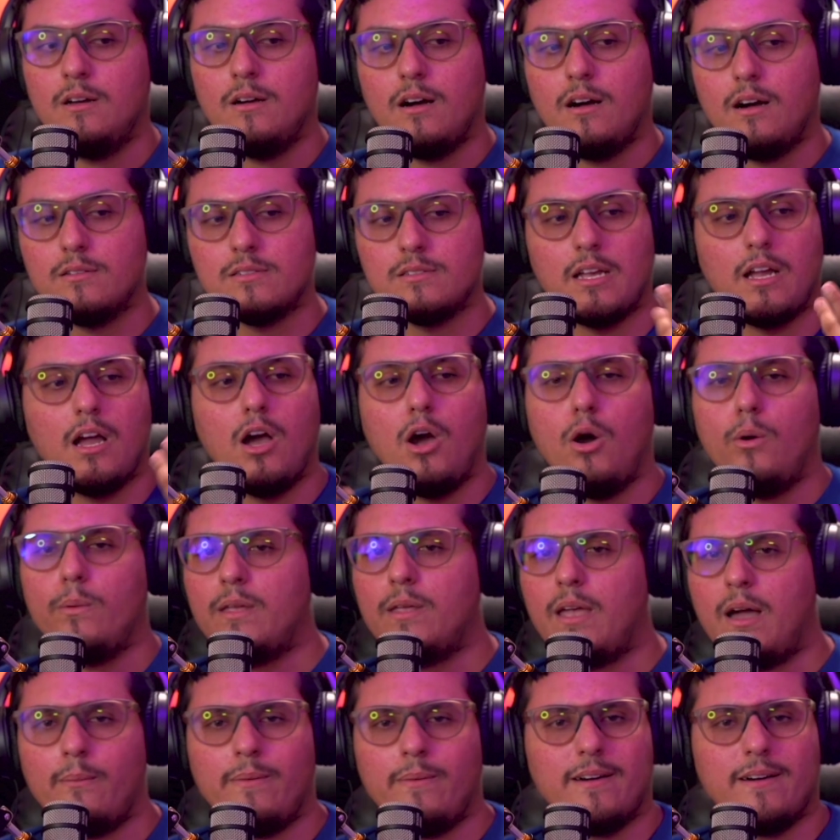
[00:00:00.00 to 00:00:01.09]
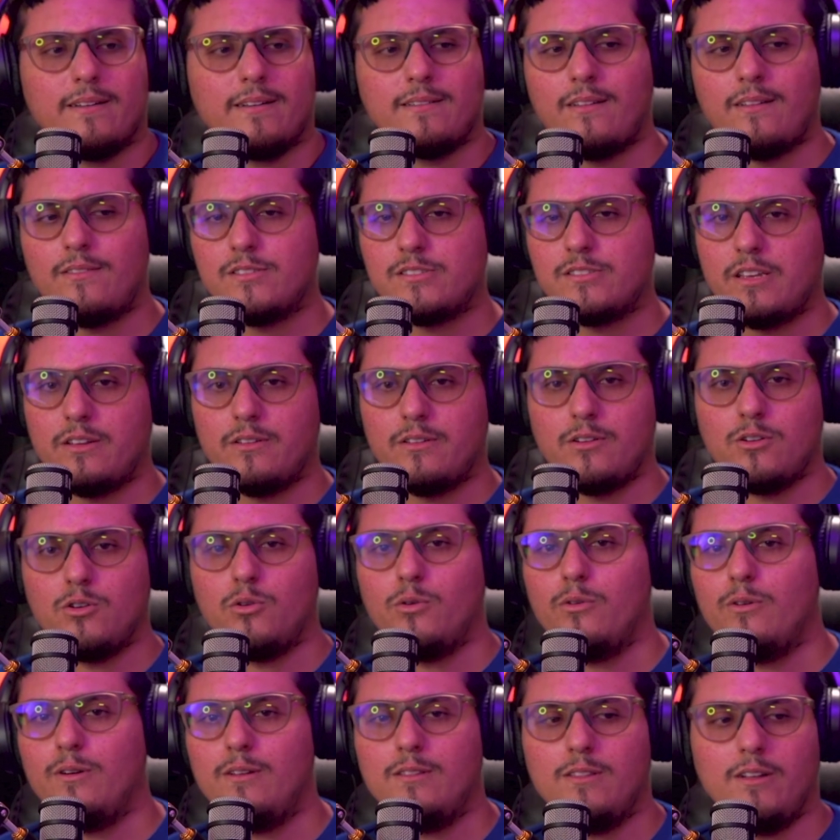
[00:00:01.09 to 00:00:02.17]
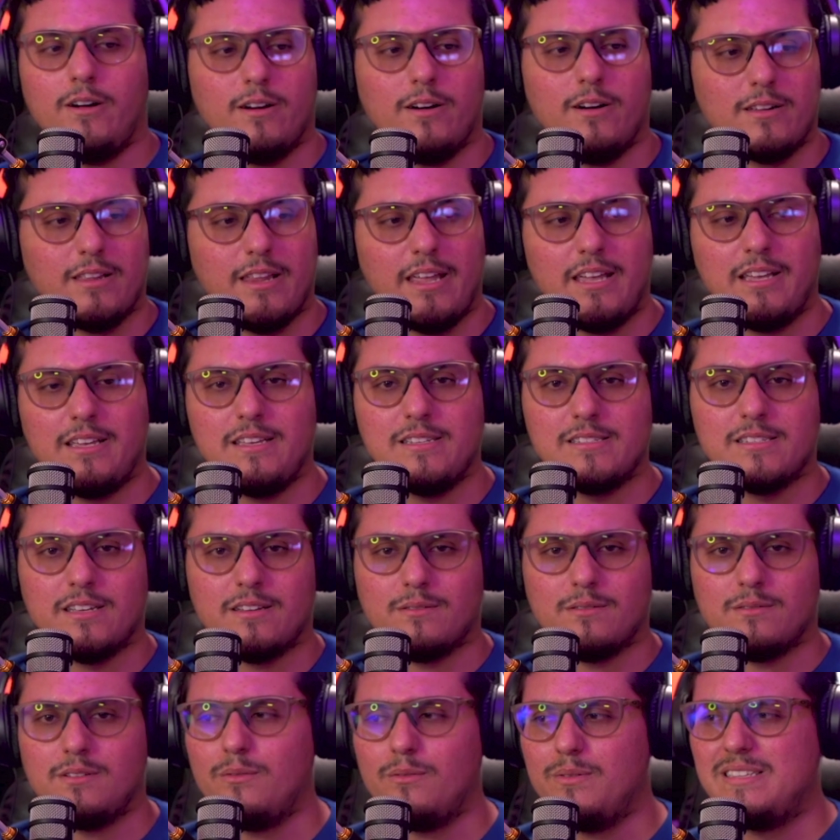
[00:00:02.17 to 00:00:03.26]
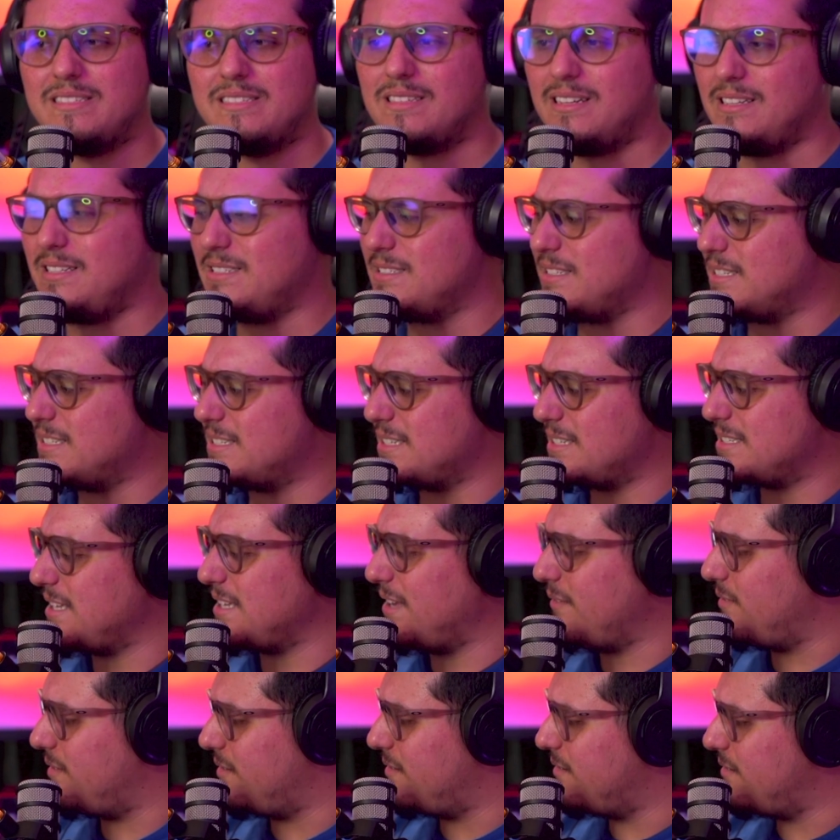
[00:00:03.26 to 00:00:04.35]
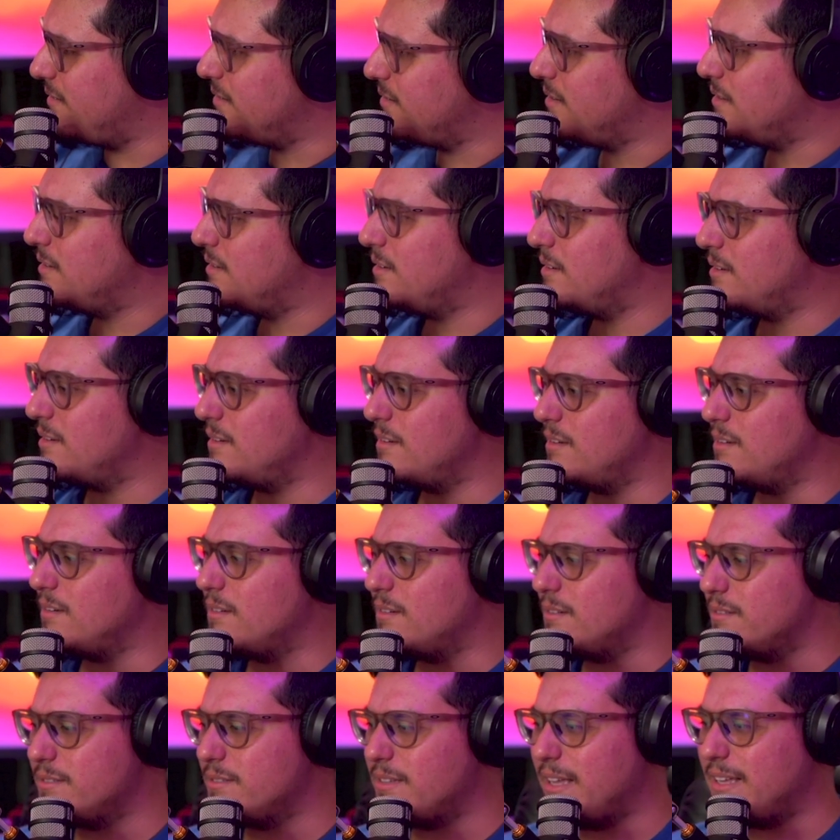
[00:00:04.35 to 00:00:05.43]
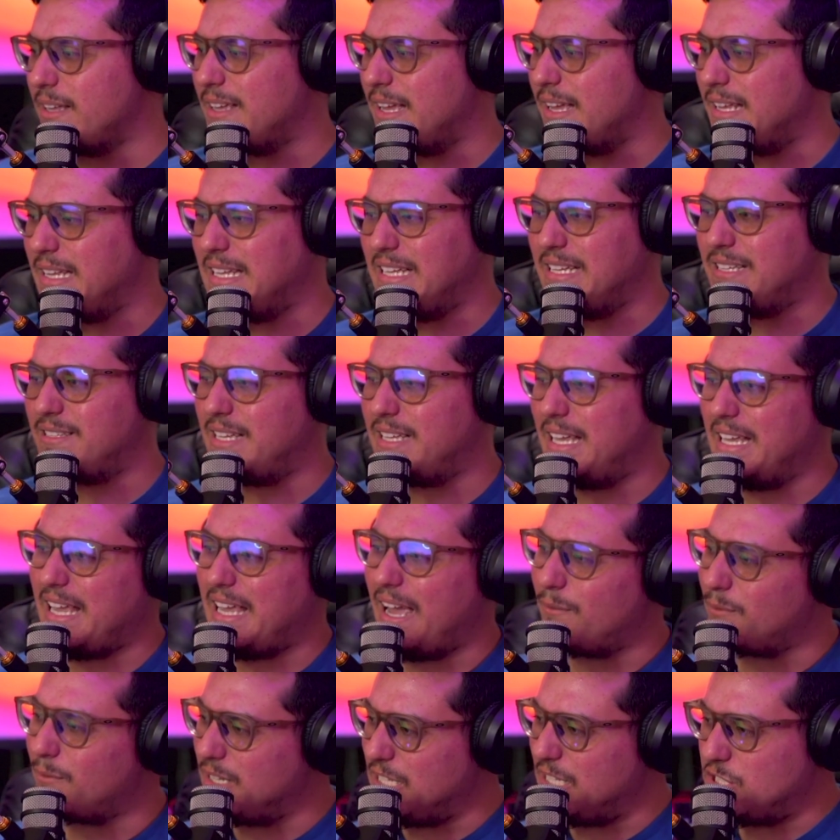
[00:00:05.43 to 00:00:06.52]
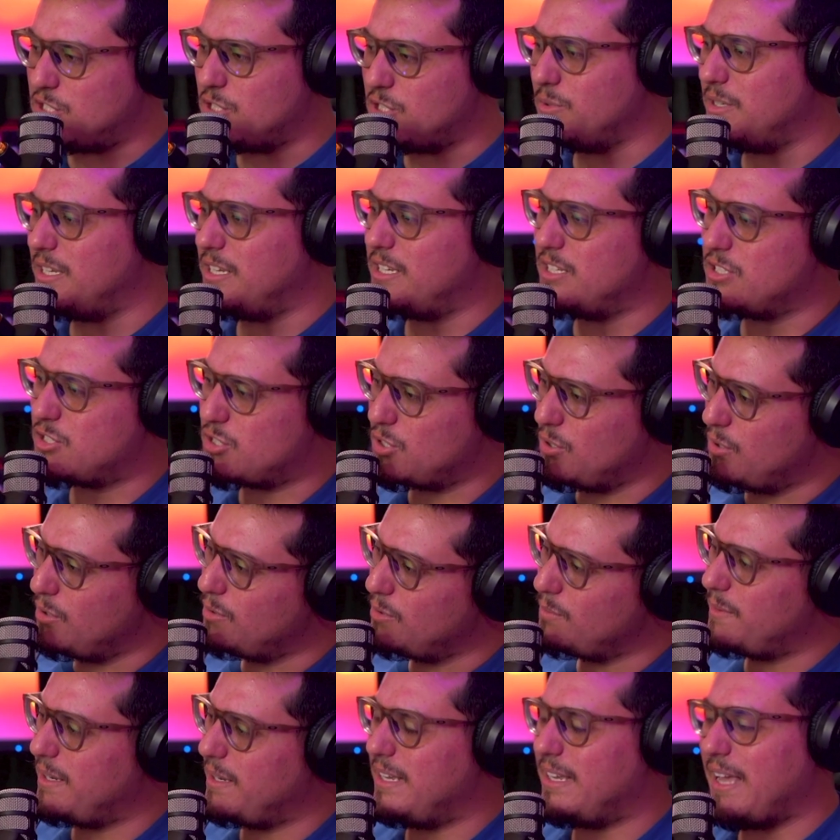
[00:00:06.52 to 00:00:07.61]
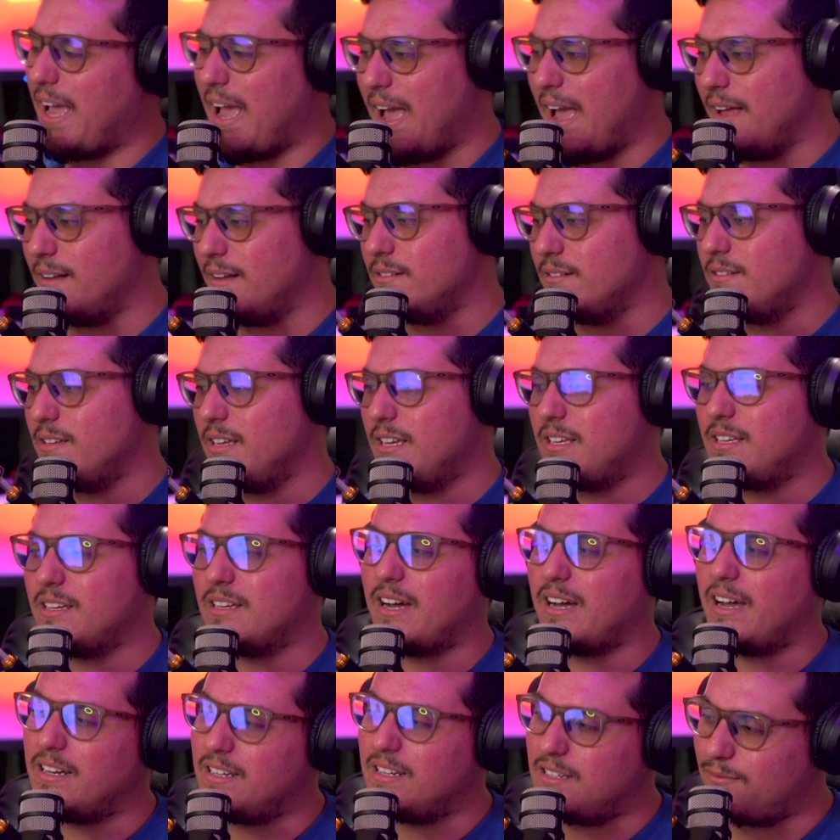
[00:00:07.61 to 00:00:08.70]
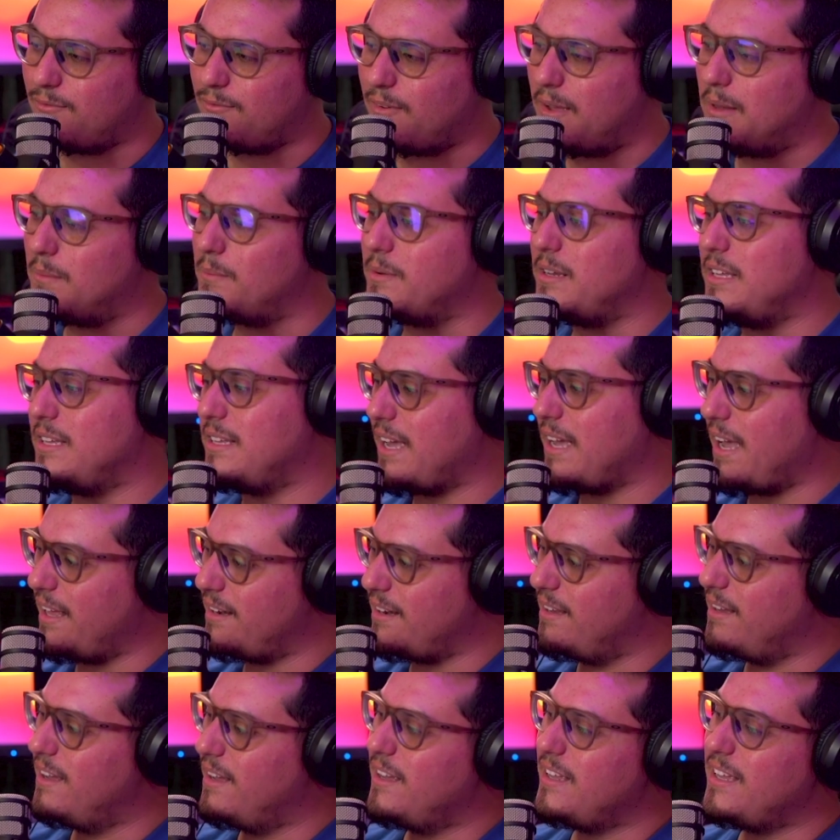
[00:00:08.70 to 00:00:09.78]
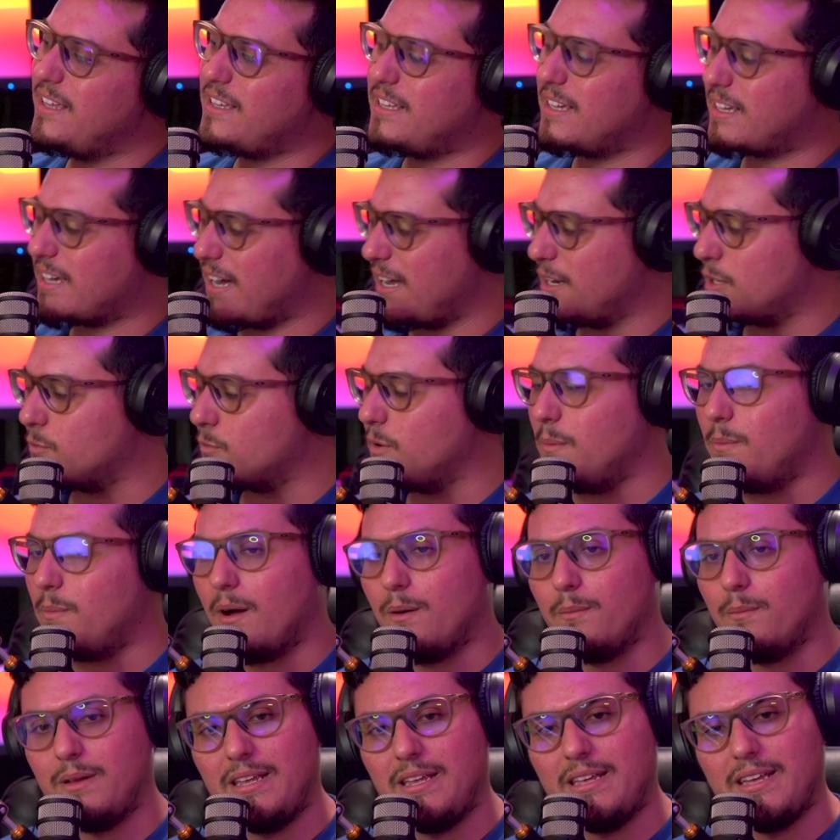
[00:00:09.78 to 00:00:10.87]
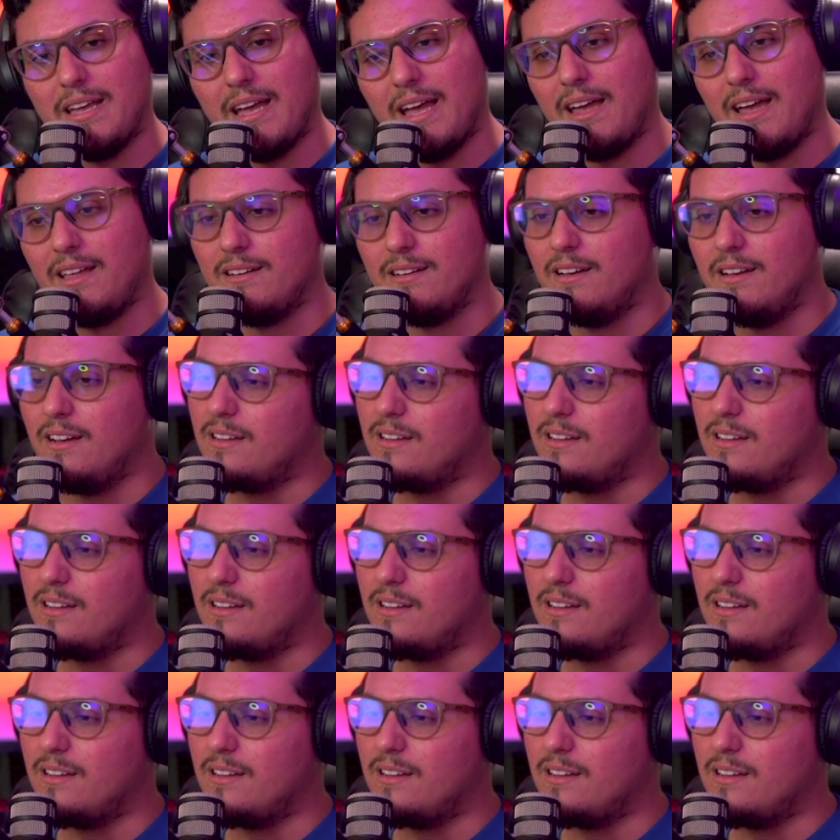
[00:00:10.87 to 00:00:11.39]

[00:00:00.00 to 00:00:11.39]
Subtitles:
I was like, oh yeah, we got another center. Cool, a long, lanky center. No, he's not. He's like 6'7". Like, and he can't really shoot. He can shoot, but he can't. He can kind of defend, but he can't. He can kind of rebound, but he can't.